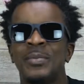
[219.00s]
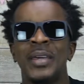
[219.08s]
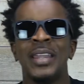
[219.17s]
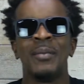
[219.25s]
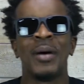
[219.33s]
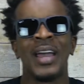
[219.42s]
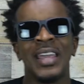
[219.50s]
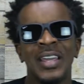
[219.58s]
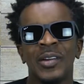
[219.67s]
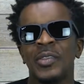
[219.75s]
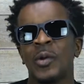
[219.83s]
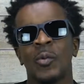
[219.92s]
been in my
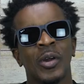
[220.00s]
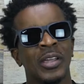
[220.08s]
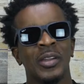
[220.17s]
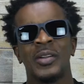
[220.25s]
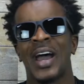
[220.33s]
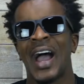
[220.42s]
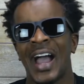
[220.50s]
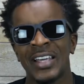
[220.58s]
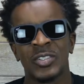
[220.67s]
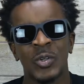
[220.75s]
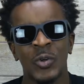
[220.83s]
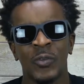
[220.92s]
ear. They're working on a high
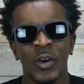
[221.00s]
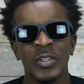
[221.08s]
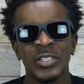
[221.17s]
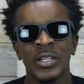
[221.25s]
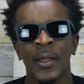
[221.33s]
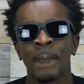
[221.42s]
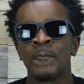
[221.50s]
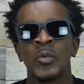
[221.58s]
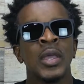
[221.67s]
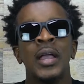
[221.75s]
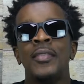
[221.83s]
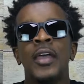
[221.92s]
school version.
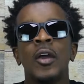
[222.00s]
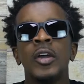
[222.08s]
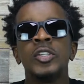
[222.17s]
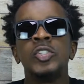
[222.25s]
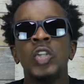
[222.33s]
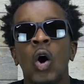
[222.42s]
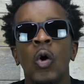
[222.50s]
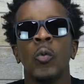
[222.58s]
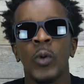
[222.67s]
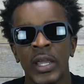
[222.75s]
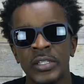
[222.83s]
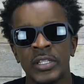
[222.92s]
There is no
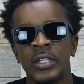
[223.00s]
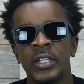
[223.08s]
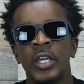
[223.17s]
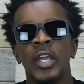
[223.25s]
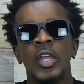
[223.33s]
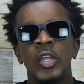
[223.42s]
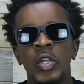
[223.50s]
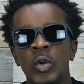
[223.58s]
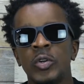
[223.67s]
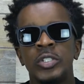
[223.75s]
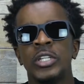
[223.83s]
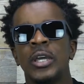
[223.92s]
reason
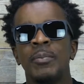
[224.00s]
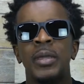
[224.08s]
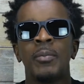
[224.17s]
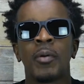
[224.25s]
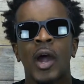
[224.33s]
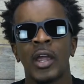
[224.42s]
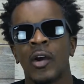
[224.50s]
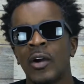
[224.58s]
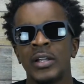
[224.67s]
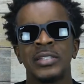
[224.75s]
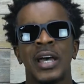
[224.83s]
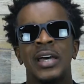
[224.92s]
you should be
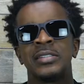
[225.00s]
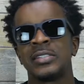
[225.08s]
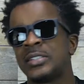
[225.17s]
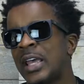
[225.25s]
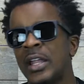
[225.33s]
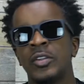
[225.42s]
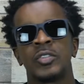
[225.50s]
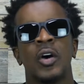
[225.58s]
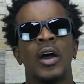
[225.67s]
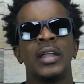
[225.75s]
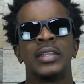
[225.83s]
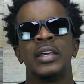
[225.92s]
prioritizing standards or
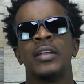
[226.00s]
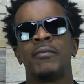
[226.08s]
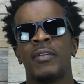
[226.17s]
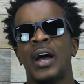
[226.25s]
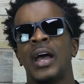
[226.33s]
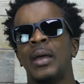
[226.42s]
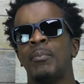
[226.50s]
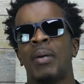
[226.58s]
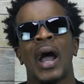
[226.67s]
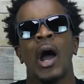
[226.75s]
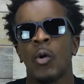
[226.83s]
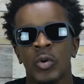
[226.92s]
identifying
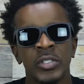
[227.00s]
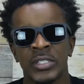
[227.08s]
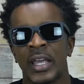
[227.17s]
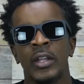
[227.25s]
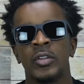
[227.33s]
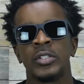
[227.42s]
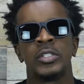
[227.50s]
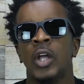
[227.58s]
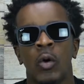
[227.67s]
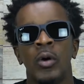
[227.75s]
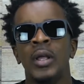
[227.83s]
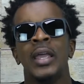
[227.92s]
power standards.
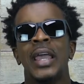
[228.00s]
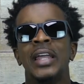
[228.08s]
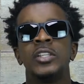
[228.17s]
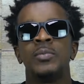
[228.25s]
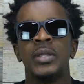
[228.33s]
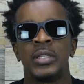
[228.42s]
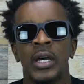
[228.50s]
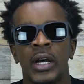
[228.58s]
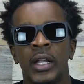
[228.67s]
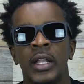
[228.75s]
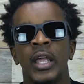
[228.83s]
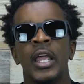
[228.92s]
No, it has been
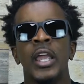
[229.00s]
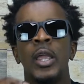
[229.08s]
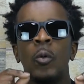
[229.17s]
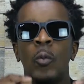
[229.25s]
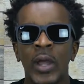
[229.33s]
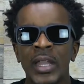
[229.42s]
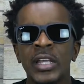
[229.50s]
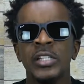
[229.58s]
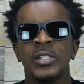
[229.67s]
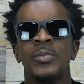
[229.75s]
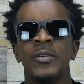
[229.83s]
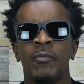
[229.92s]
done. We need
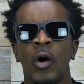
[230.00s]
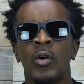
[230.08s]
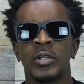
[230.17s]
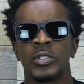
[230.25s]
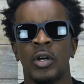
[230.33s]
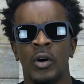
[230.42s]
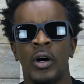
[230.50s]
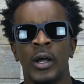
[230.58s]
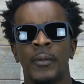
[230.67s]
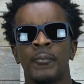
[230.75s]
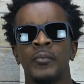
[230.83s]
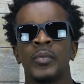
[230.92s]
to be focused on